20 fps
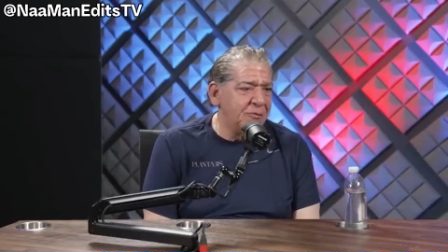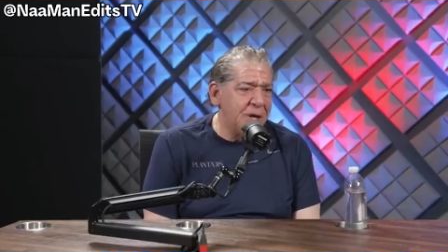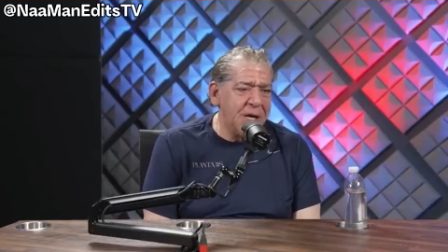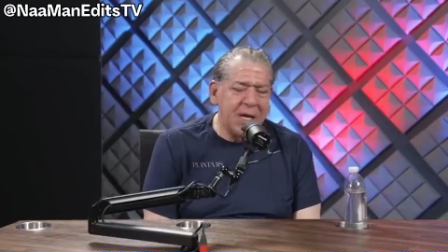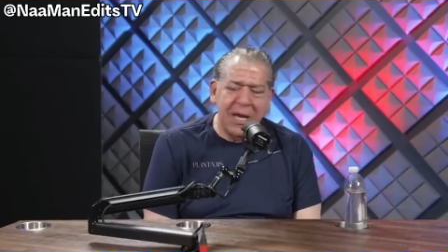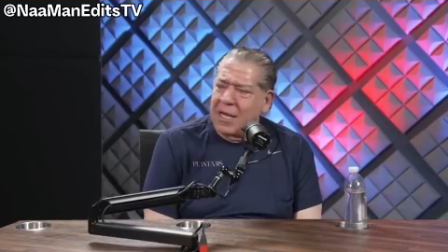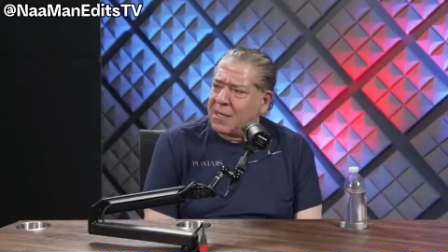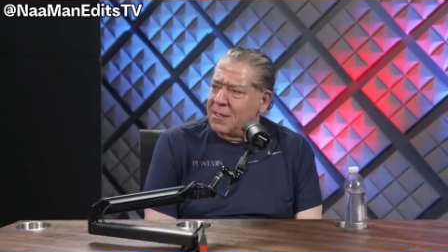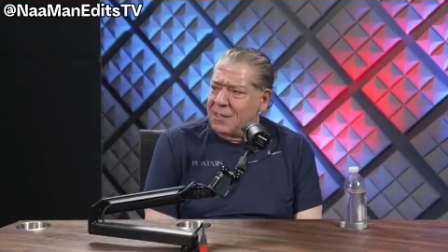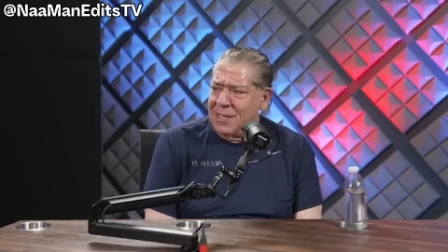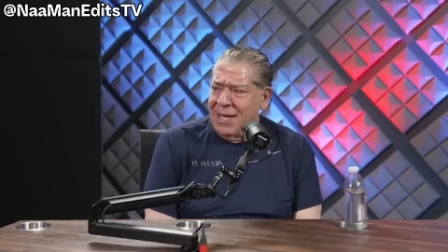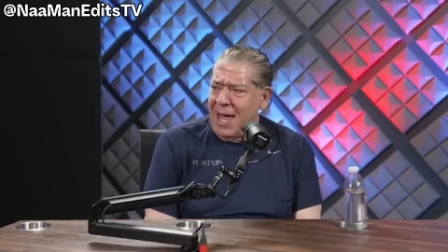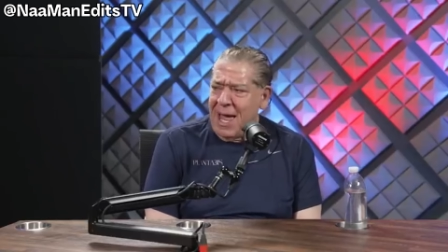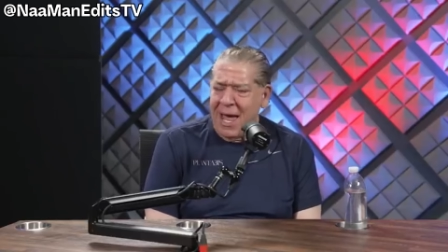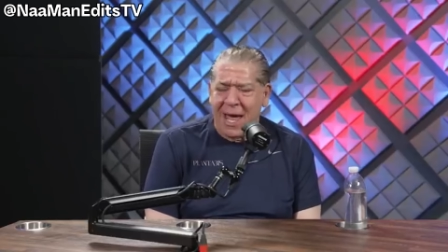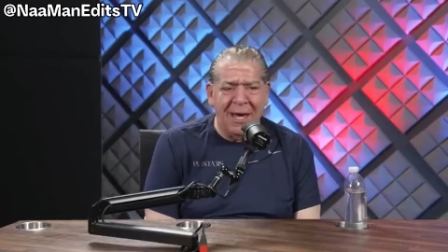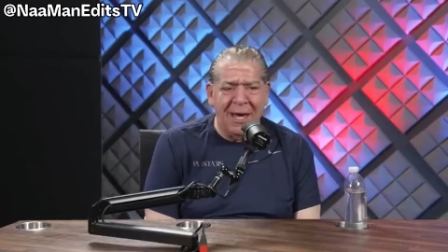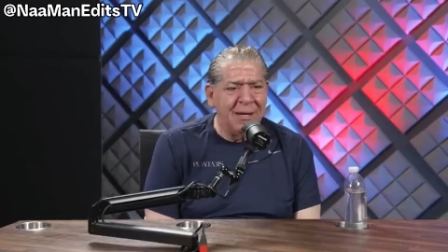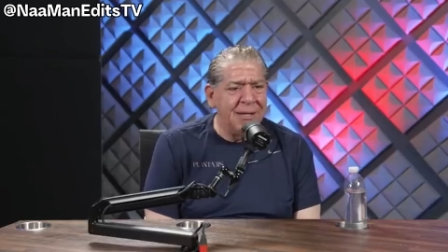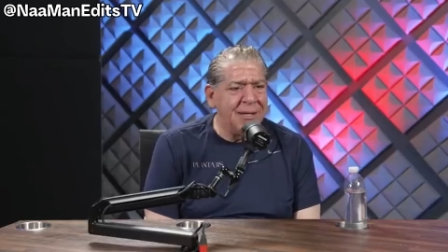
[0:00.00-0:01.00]
Reed? I go,
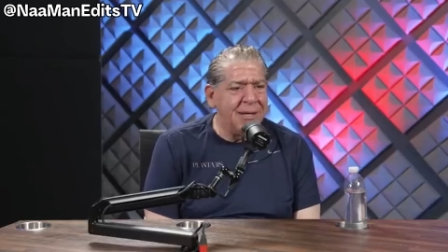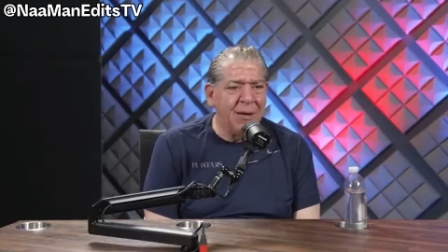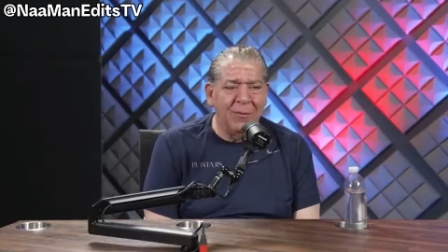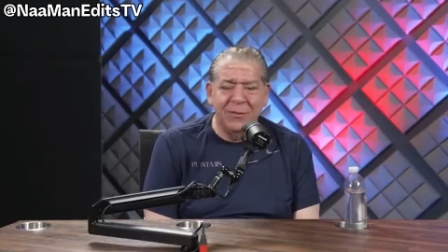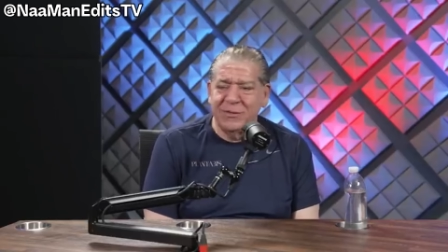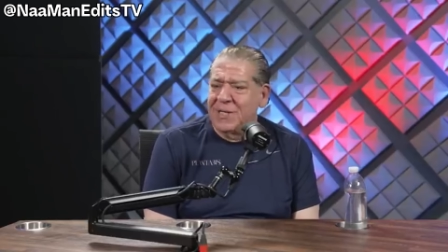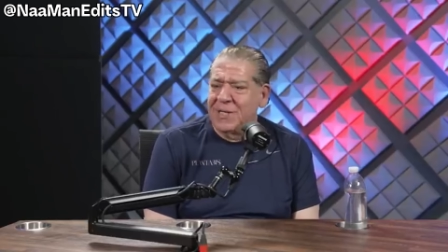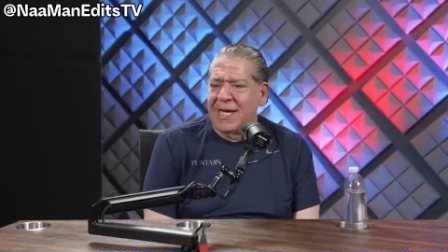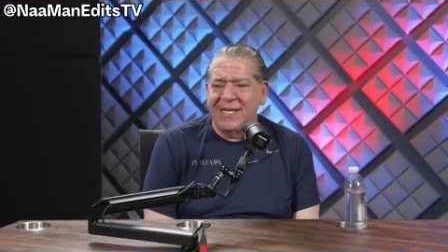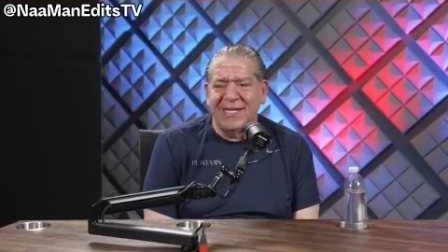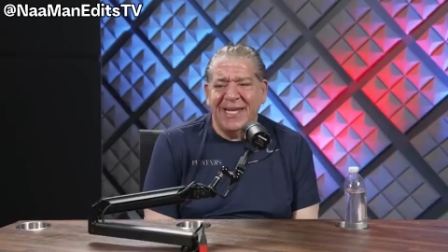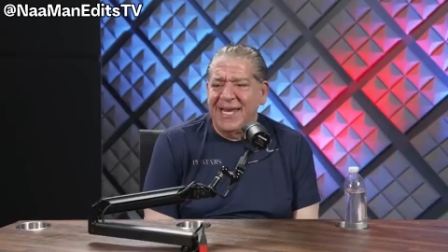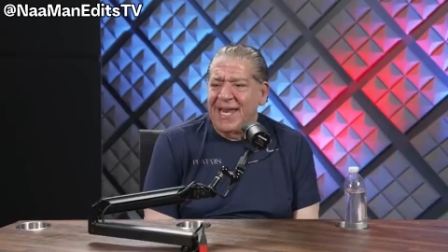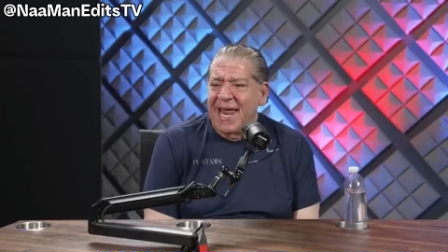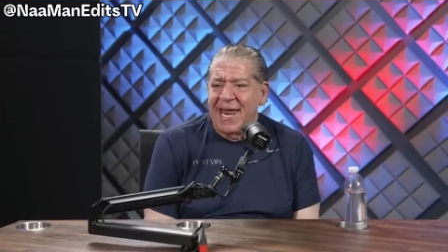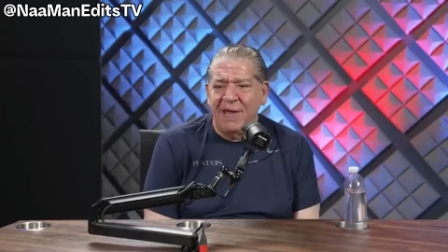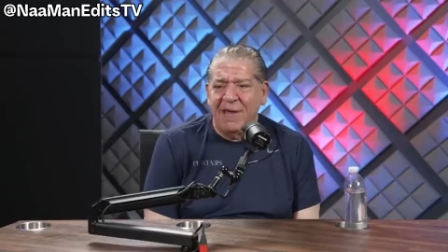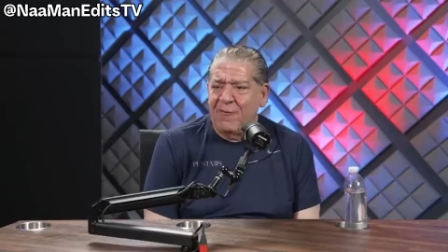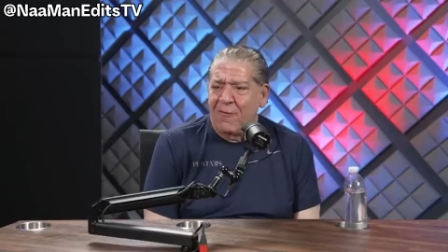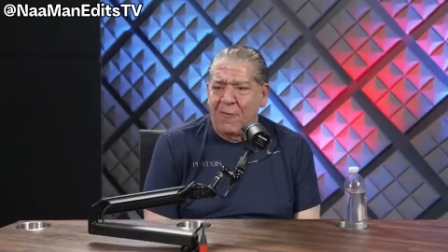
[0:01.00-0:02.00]
Nah. You know, it was
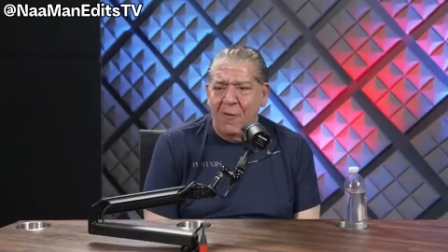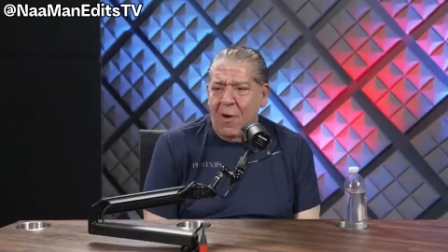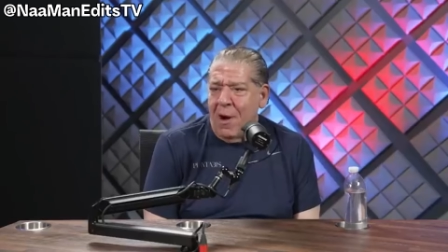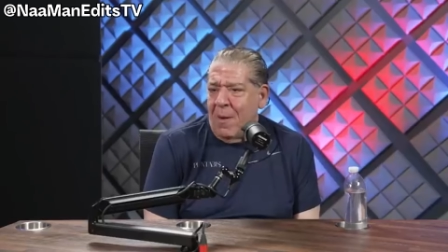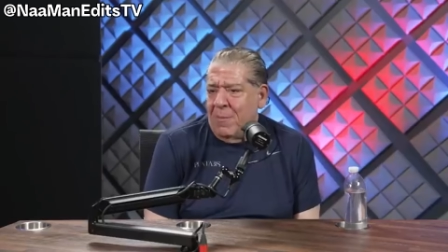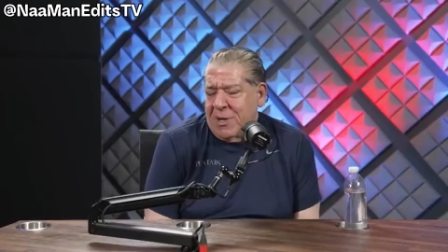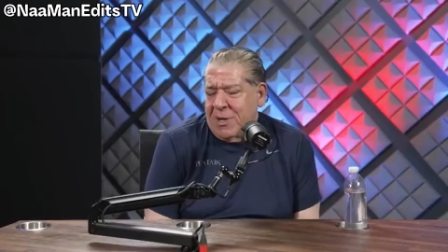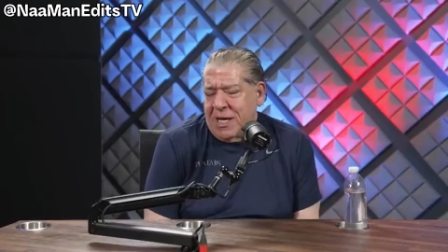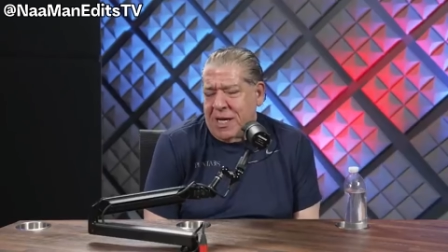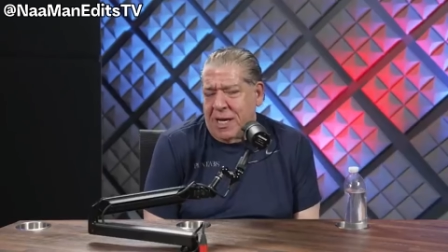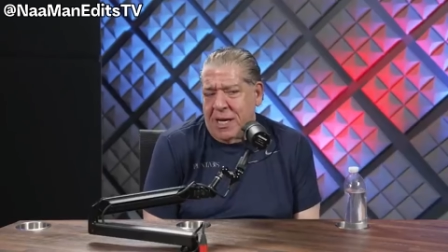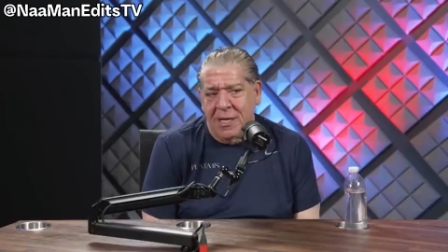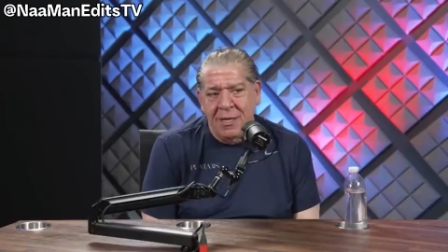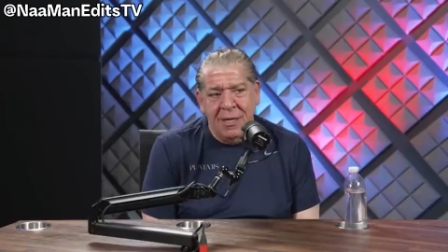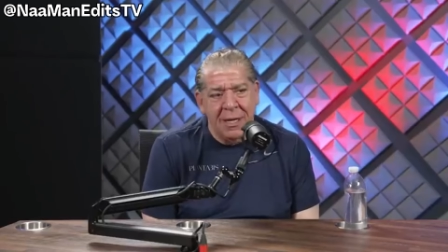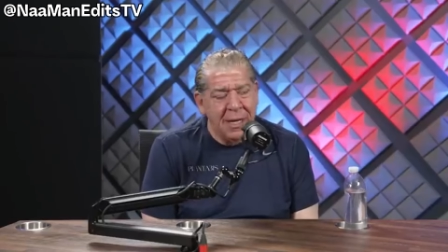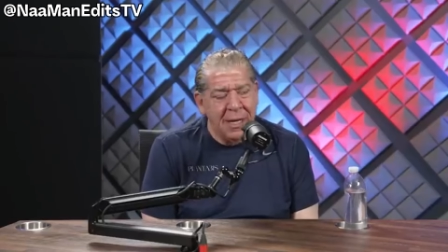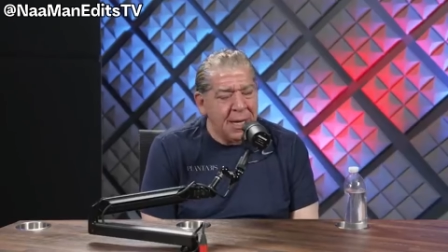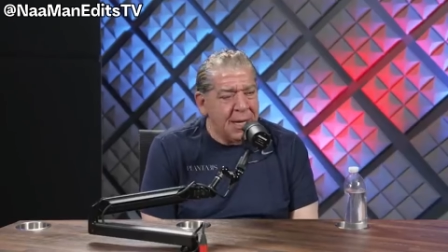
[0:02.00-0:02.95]
1984. I'm a kid.